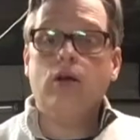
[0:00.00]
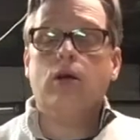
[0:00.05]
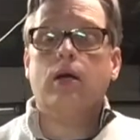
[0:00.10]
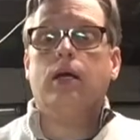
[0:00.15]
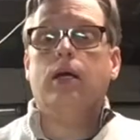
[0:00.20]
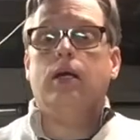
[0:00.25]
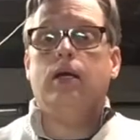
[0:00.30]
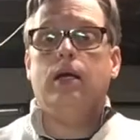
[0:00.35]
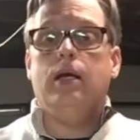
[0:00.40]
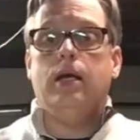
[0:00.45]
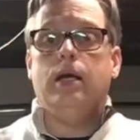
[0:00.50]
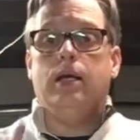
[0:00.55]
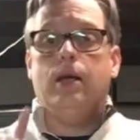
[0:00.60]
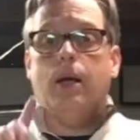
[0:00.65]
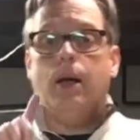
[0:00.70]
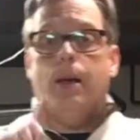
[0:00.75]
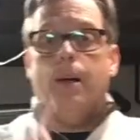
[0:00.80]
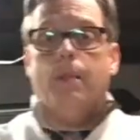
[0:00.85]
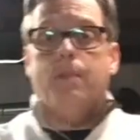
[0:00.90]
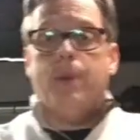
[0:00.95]
you're going to need
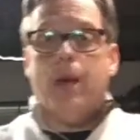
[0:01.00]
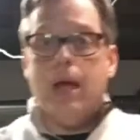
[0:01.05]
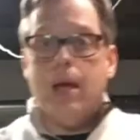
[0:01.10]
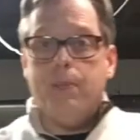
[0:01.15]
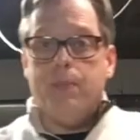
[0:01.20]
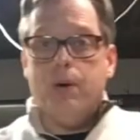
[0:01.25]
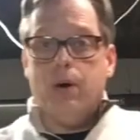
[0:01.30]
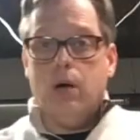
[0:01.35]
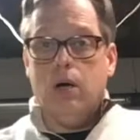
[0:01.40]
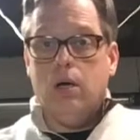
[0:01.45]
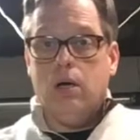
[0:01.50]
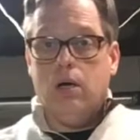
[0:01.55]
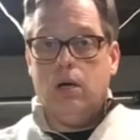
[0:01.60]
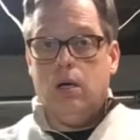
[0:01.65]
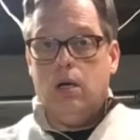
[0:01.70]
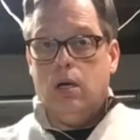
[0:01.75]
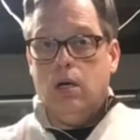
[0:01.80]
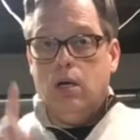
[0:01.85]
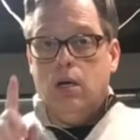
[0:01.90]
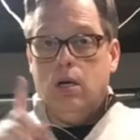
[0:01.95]
paper,
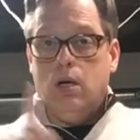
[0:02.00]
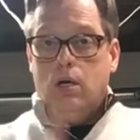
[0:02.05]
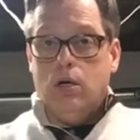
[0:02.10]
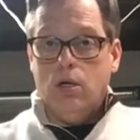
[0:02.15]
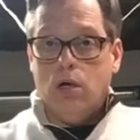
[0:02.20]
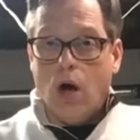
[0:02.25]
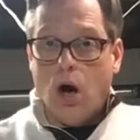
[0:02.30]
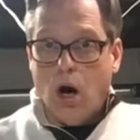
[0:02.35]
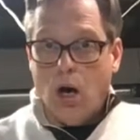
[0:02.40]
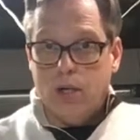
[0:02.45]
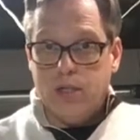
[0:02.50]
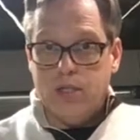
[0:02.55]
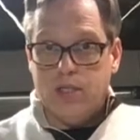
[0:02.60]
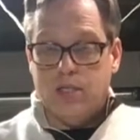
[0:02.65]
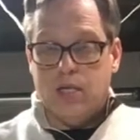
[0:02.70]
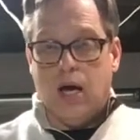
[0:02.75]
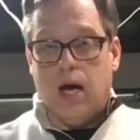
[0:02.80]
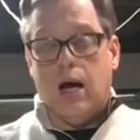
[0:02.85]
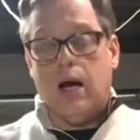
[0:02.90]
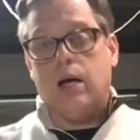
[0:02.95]

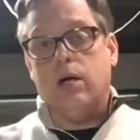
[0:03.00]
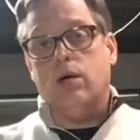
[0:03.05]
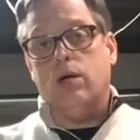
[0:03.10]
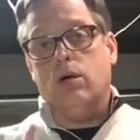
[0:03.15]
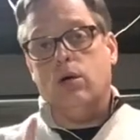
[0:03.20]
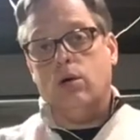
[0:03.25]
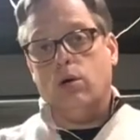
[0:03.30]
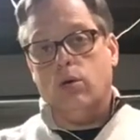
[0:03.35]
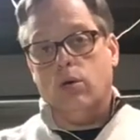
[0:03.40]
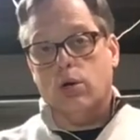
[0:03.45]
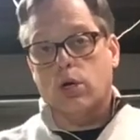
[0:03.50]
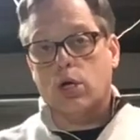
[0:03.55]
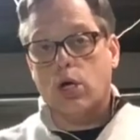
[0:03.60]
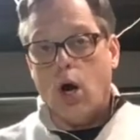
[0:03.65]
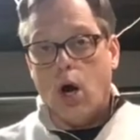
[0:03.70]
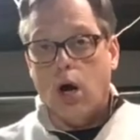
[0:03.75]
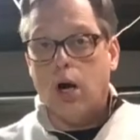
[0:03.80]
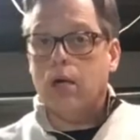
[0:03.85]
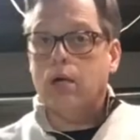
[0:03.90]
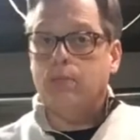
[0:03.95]
cardstock, or
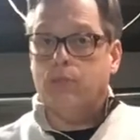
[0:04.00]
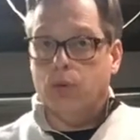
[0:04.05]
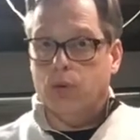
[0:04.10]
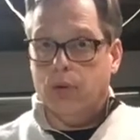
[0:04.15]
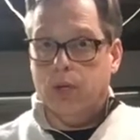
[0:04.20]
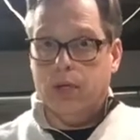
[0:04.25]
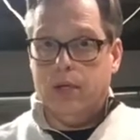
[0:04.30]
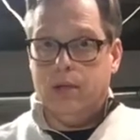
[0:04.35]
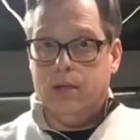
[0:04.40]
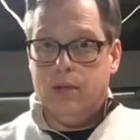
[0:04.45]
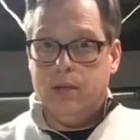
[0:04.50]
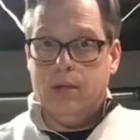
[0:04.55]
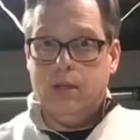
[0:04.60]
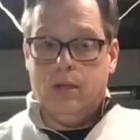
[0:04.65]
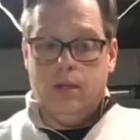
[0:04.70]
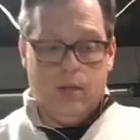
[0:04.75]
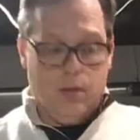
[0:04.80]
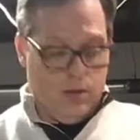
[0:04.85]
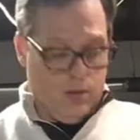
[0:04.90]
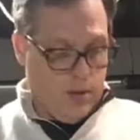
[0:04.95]
cardboard.
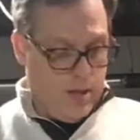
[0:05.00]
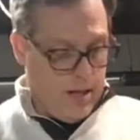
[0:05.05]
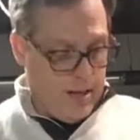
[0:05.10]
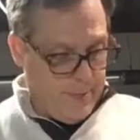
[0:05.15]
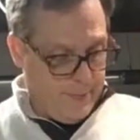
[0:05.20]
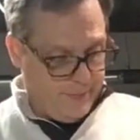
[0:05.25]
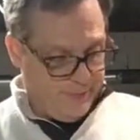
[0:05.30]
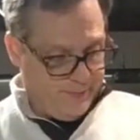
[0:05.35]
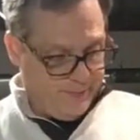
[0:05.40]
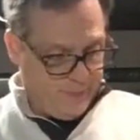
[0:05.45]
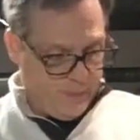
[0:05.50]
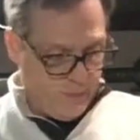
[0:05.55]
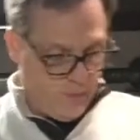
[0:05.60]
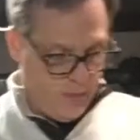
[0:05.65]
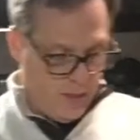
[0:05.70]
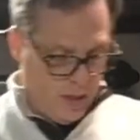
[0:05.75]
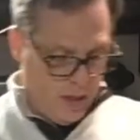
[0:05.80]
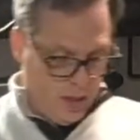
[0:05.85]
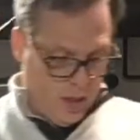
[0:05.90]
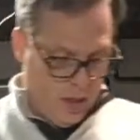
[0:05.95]
Okay.
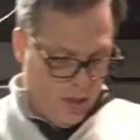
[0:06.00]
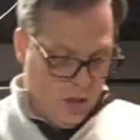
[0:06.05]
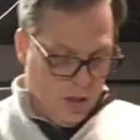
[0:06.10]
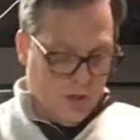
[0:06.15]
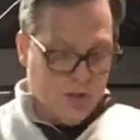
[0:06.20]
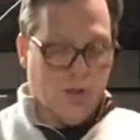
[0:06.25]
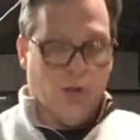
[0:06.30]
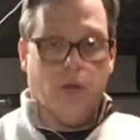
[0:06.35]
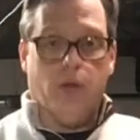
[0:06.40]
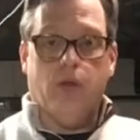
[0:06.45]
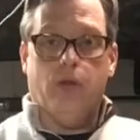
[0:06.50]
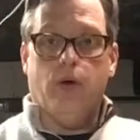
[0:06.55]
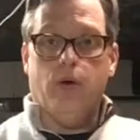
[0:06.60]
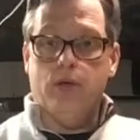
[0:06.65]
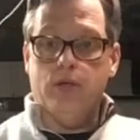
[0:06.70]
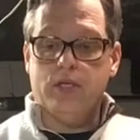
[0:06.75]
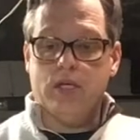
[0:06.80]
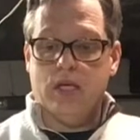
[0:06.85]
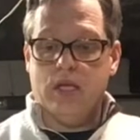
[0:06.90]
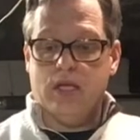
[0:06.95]
So
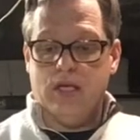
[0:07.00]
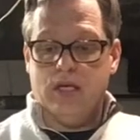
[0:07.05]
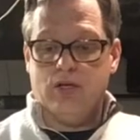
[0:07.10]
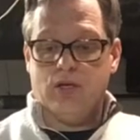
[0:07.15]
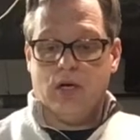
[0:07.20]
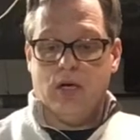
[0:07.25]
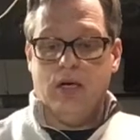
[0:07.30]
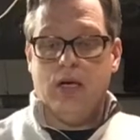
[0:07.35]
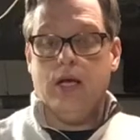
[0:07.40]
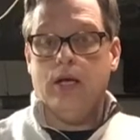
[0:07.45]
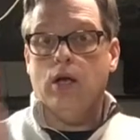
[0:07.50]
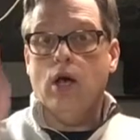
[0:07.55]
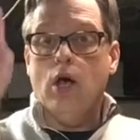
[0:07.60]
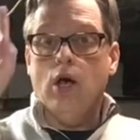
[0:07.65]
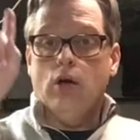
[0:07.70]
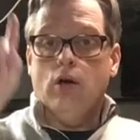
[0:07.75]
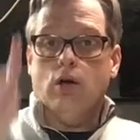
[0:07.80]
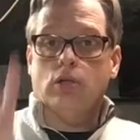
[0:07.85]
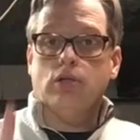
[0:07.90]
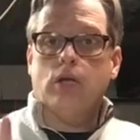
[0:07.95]
those are the things you're going to need.
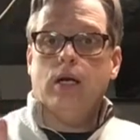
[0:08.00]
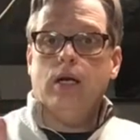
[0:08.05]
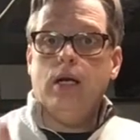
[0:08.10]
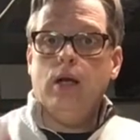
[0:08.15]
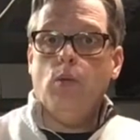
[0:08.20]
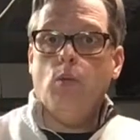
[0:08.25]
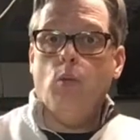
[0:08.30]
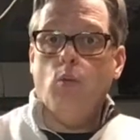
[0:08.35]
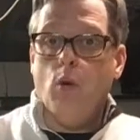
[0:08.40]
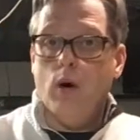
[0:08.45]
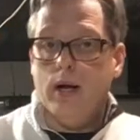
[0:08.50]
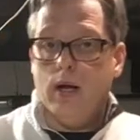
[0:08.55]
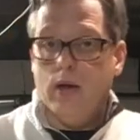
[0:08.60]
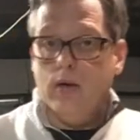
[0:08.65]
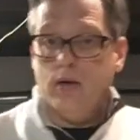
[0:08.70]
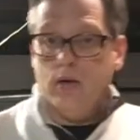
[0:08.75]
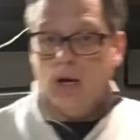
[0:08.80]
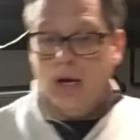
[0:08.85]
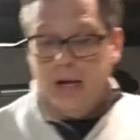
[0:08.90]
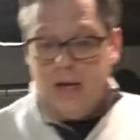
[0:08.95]
You're also going to need one
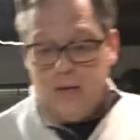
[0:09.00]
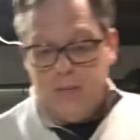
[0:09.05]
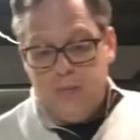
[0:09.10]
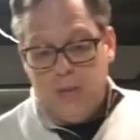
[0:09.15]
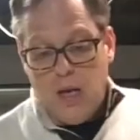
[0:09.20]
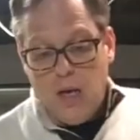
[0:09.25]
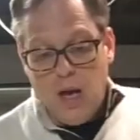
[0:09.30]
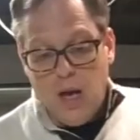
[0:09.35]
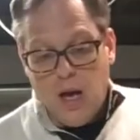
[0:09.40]
other item